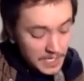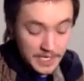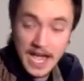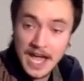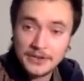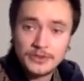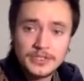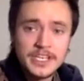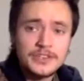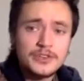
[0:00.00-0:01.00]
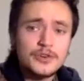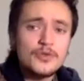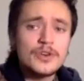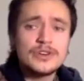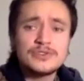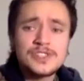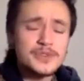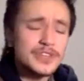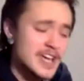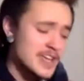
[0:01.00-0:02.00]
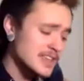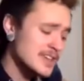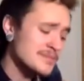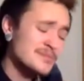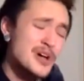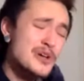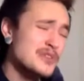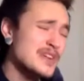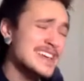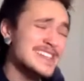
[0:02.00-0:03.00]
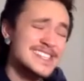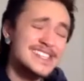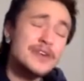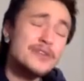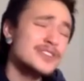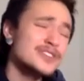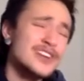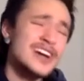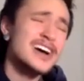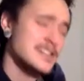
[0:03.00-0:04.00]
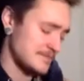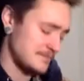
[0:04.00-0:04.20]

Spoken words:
I don't need no wounds, but I am always slow to draw.